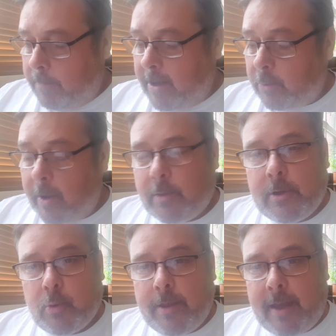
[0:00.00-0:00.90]
best way to
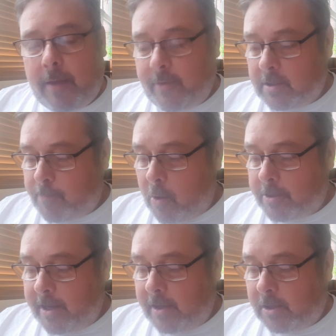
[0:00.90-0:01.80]
enjoy the gay village
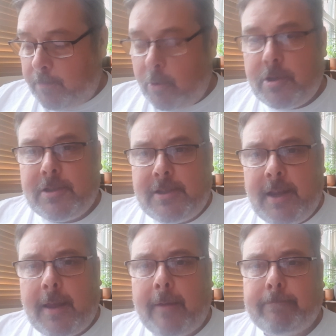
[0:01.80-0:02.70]
party is to purchase a
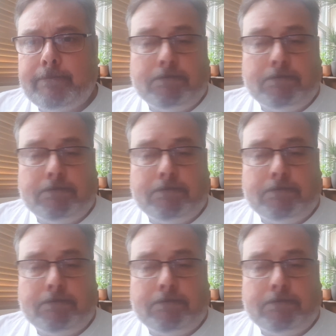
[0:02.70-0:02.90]
ticket.